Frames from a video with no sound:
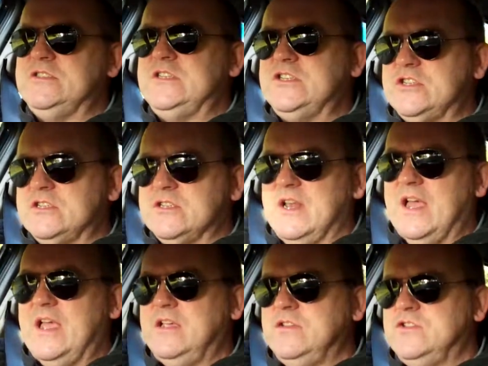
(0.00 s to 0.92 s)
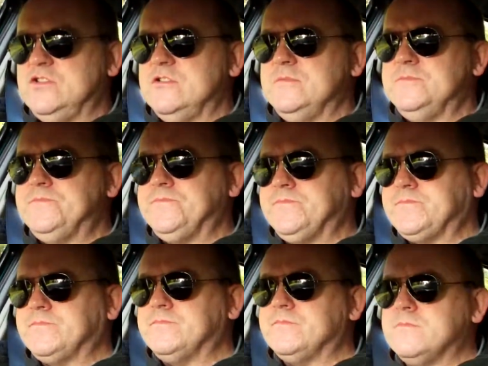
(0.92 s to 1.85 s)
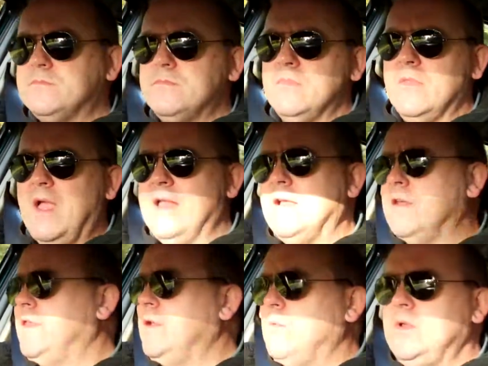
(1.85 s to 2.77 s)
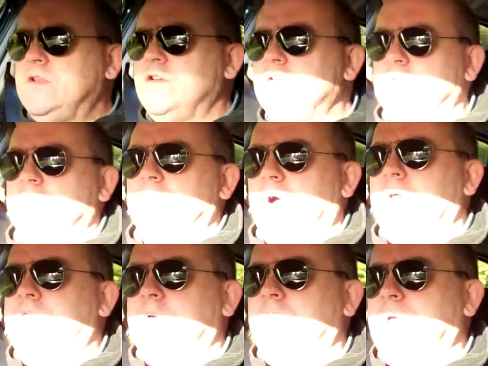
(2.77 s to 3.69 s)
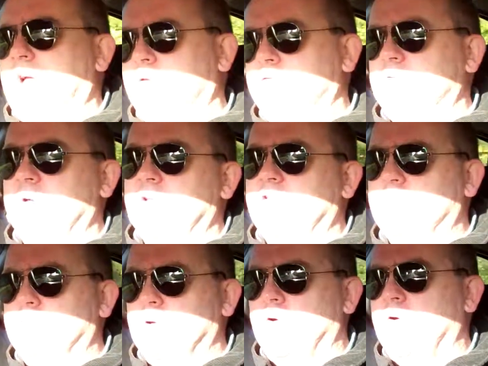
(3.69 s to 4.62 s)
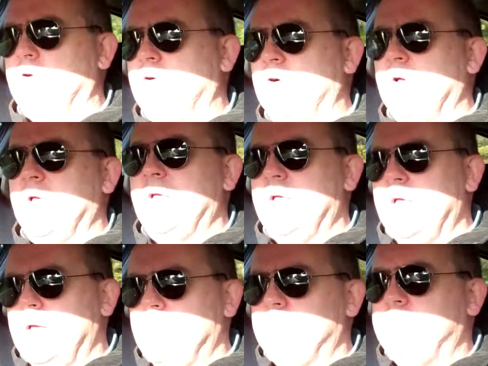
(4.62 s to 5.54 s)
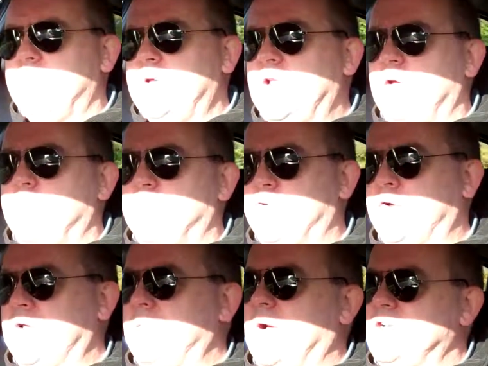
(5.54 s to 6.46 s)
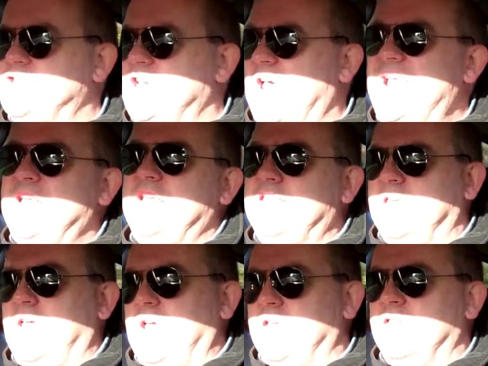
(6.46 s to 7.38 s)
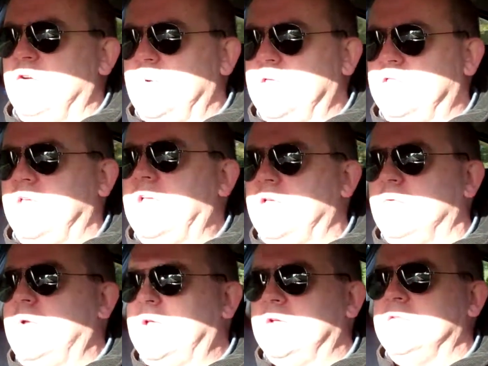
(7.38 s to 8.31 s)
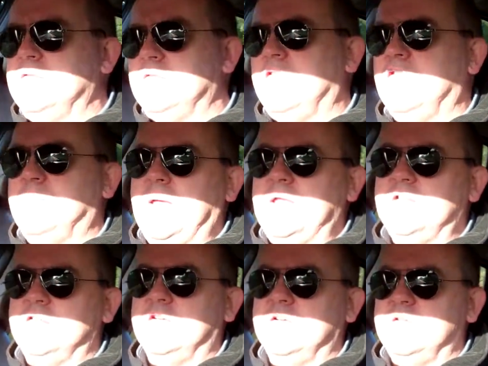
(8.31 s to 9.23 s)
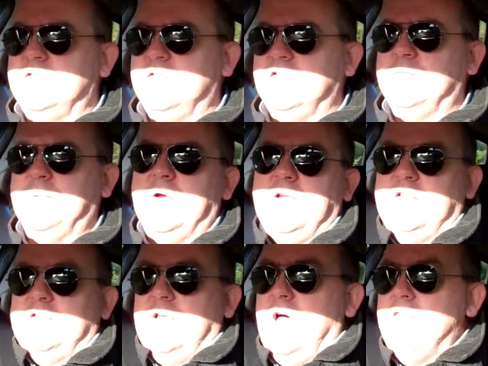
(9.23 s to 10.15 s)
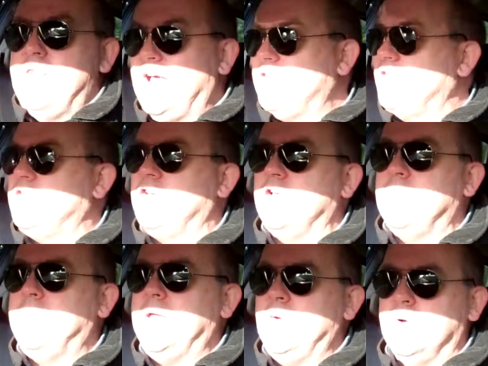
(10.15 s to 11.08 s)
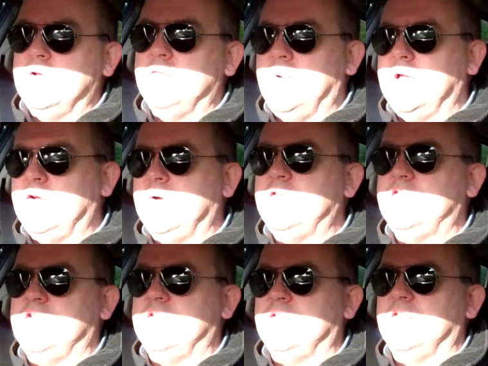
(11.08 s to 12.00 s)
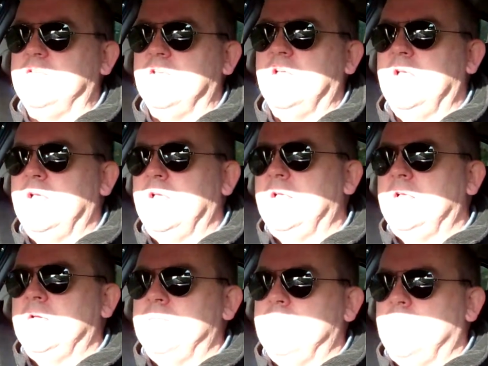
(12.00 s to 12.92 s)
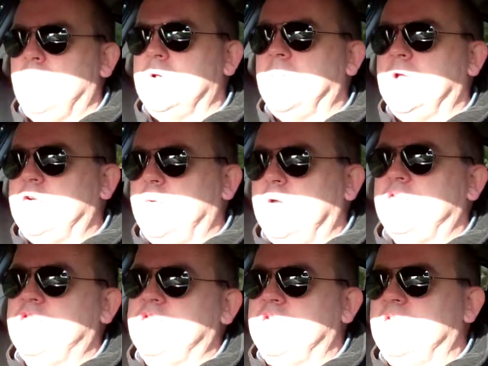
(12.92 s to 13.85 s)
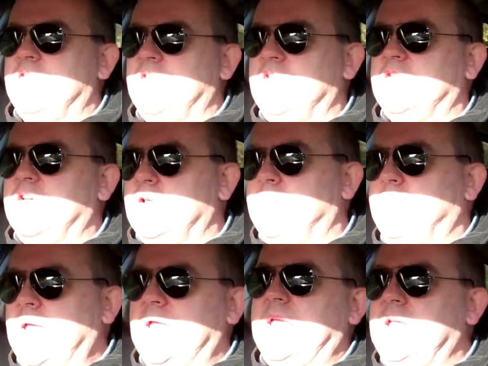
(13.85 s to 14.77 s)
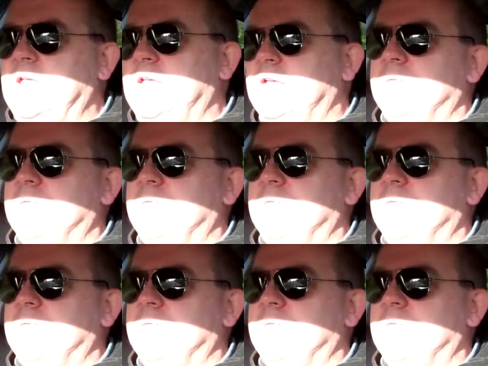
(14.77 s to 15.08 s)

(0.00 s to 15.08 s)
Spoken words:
digital age, and I think we do. I think we have to explore pretty much anything that we think we can speak to spirits. And that's going to be one of my questions. One of my questions is going to be,